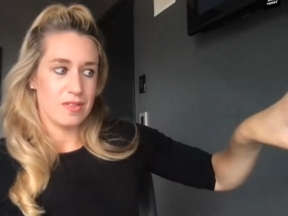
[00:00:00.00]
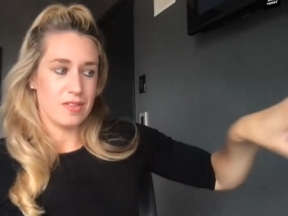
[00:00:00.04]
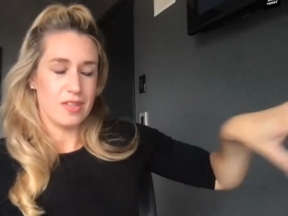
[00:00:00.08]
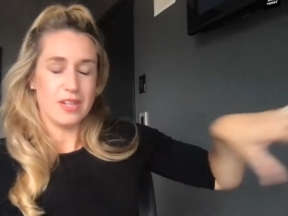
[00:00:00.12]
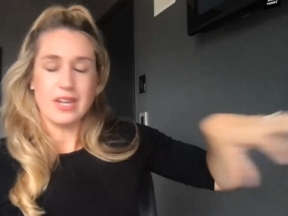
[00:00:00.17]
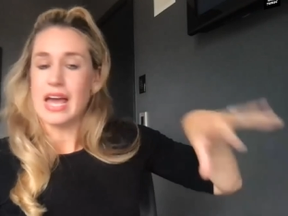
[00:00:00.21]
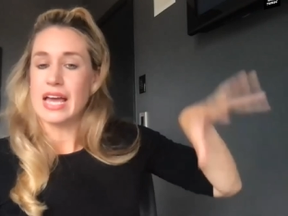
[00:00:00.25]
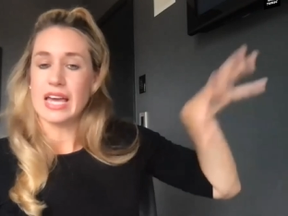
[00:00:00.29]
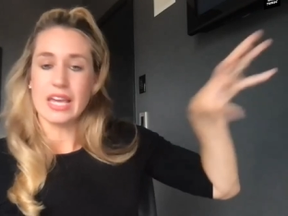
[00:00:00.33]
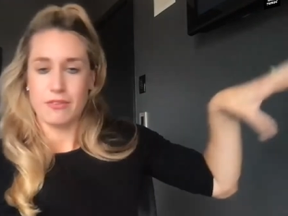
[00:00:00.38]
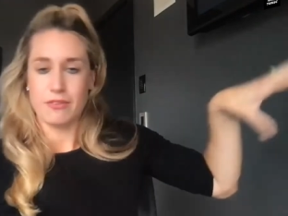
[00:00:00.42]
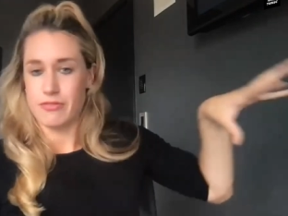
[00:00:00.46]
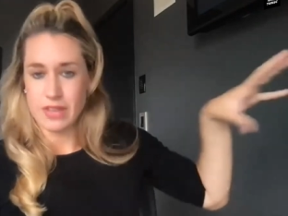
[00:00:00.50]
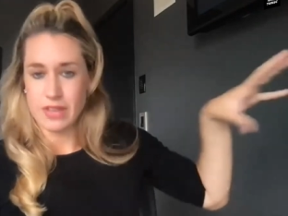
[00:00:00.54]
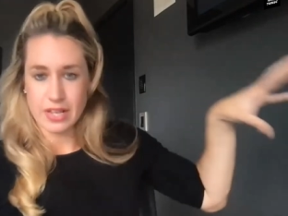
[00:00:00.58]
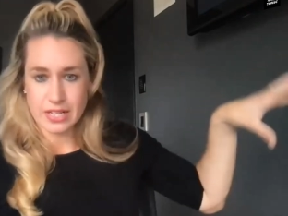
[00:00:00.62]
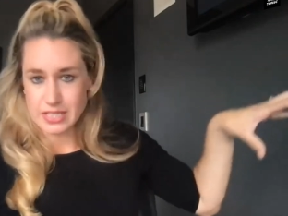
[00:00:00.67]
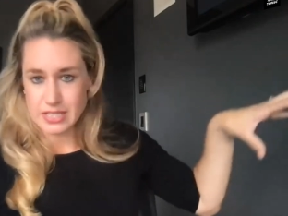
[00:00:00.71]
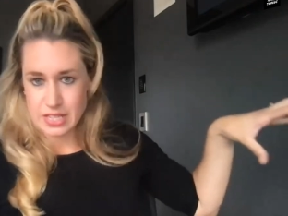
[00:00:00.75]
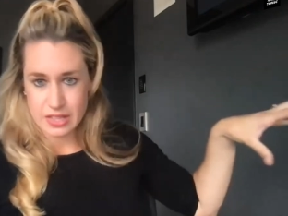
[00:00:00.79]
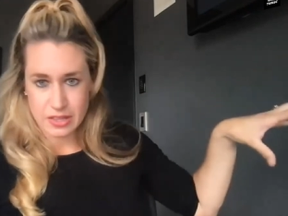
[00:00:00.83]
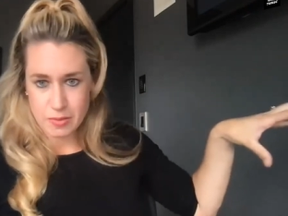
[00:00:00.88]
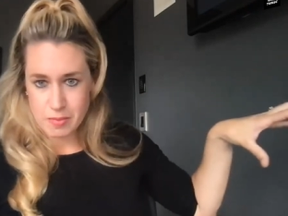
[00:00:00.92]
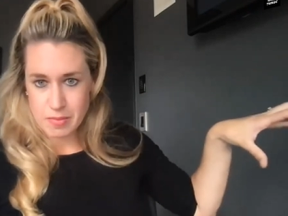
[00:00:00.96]
the negative
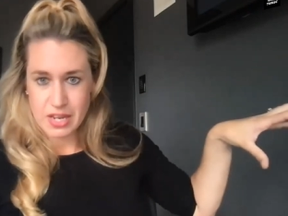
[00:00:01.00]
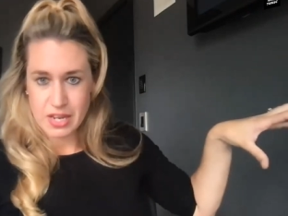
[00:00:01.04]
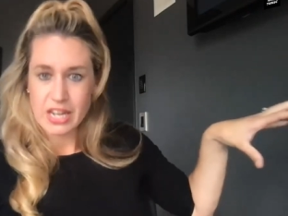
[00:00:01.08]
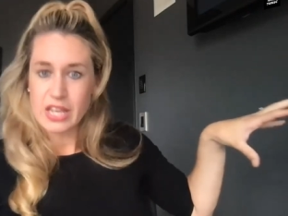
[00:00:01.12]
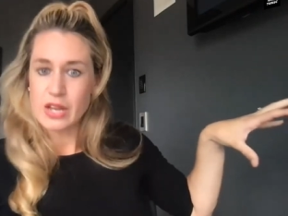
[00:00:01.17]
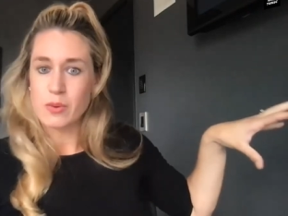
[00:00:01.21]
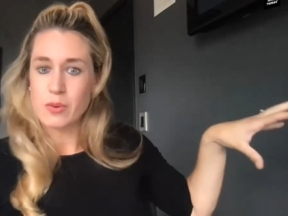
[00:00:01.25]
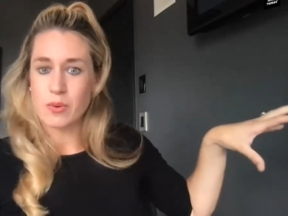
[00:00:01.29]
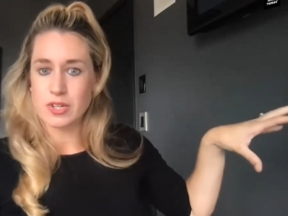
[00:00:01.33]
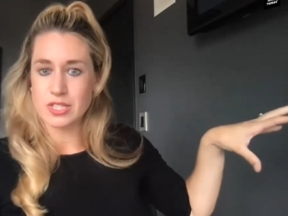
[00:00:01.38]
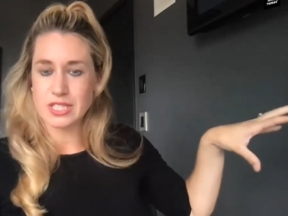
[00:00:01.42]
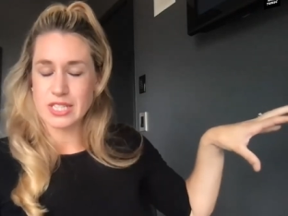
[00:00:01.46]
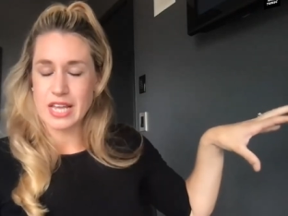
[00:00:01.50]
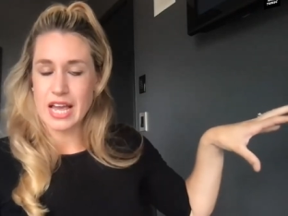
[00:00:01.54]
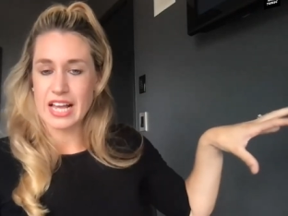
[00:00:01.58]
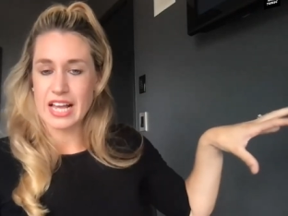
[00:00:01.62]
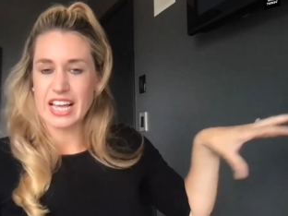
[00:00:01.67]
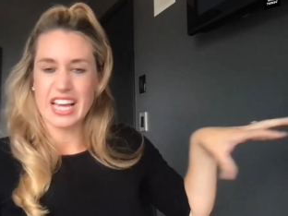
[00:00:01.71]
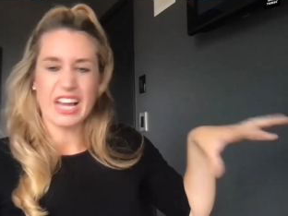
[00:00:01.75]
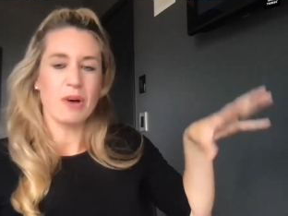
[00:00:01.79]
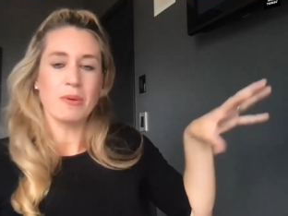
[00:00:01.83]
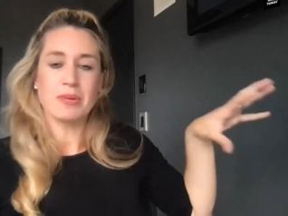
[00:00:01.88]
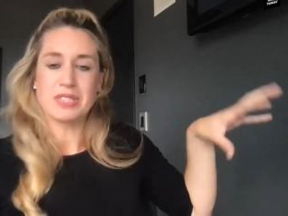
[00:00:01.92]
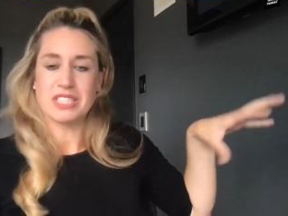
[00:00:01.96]
things that the media were
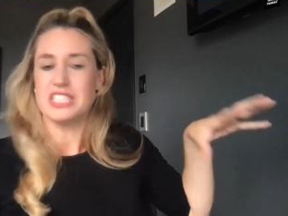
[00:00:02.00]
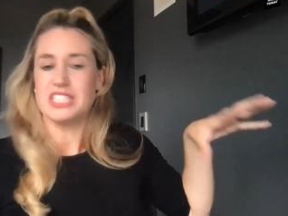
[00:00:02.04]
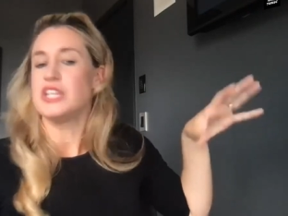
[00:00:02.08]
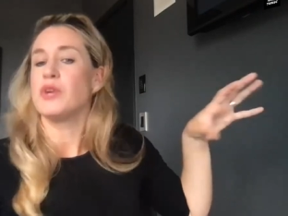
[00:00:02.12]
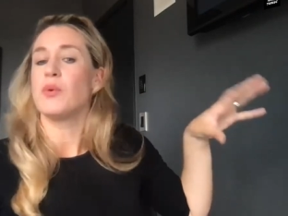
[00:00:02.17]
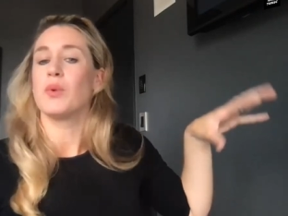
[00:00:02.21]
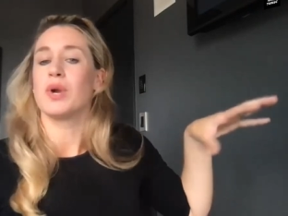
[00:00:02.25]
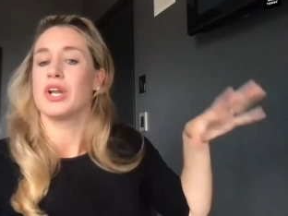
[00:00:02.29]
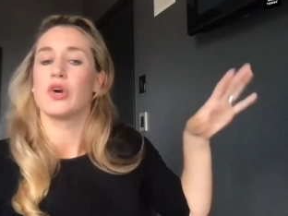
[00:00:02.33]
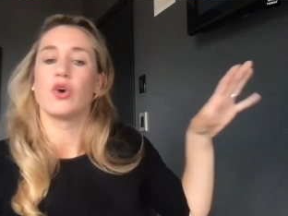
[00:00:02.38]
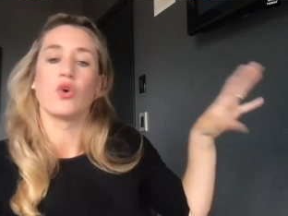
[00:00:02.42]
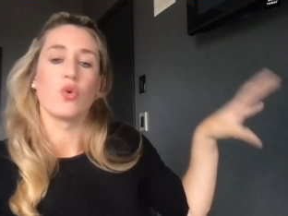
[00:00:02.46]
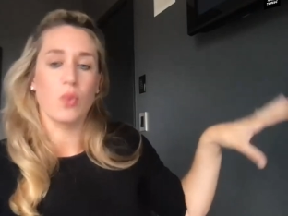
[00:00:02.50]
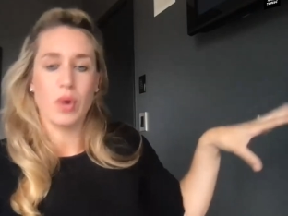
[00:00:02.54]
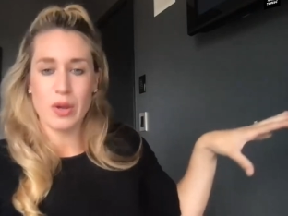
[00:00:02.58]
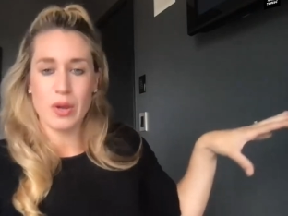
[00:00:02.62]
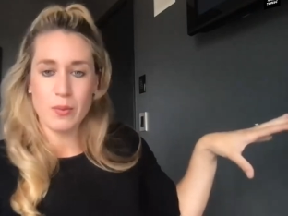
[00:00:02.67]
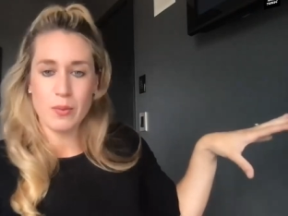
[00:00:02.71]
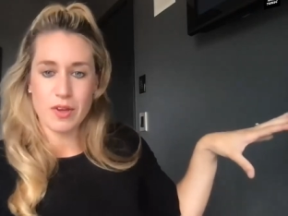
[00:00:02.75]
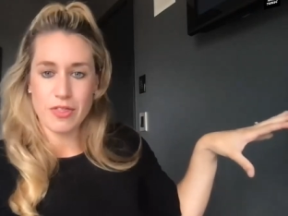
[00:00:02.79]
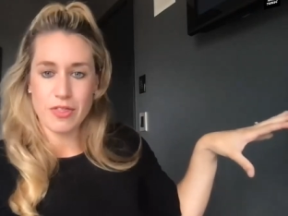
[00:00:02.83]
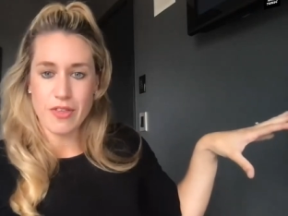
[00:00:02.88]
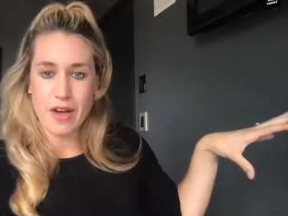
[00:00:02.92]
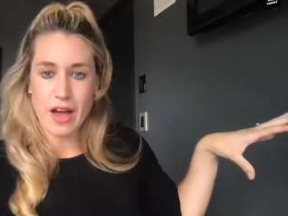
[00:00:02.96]
saying. Like, I almost didn't want to
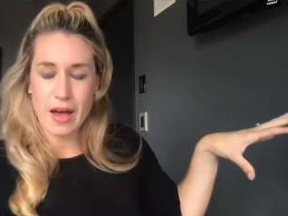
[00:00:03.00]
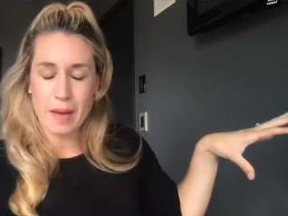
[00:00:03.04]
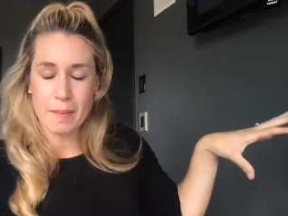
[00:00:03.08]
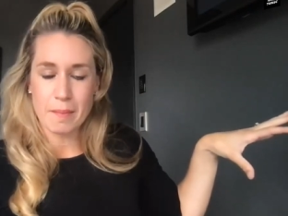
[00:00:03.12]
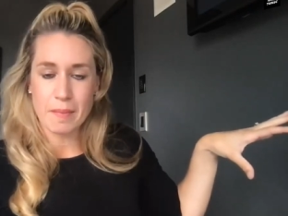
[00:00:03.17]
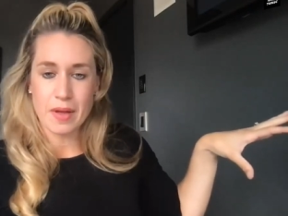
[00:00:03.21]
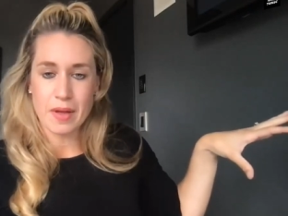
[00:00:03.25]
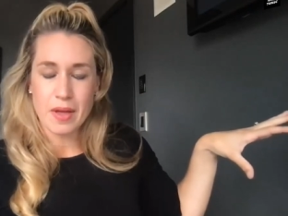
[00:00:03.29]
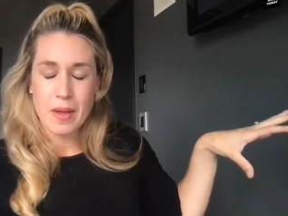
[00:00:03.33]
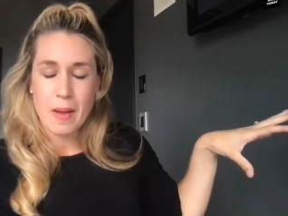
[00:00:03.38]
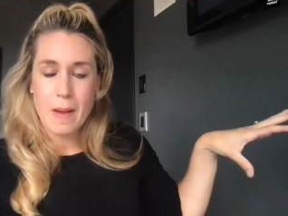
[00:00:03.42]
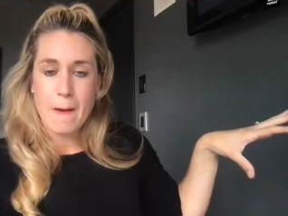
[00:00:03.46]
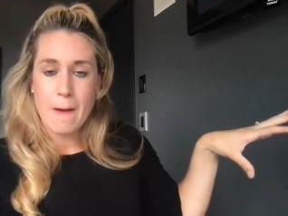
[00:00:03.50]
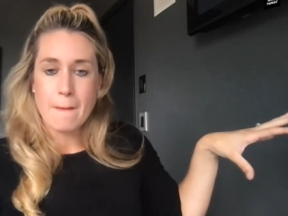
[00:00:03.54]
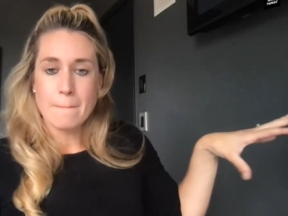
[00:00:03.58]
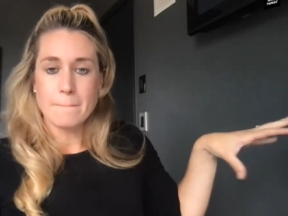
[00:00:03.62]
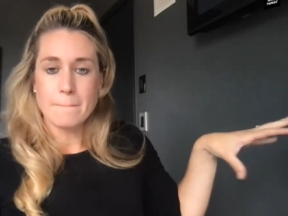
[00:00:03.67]
agree with them.